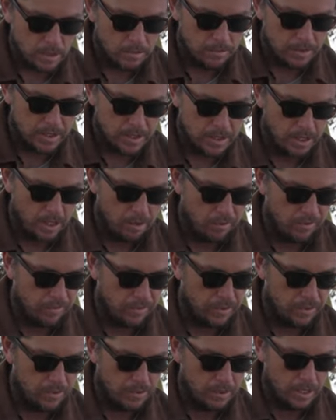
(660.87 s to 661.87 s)
myself,
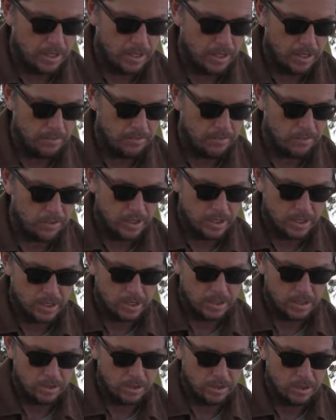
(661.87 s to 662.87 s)
and we
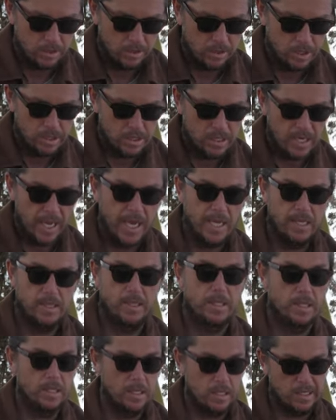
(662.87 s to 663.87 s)
just, so it's
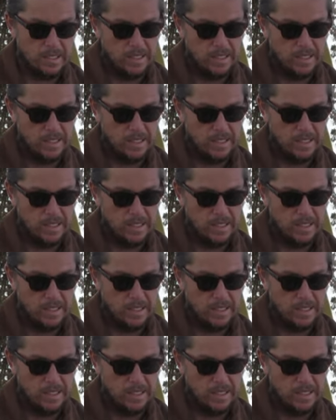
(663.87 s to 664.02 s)
casted into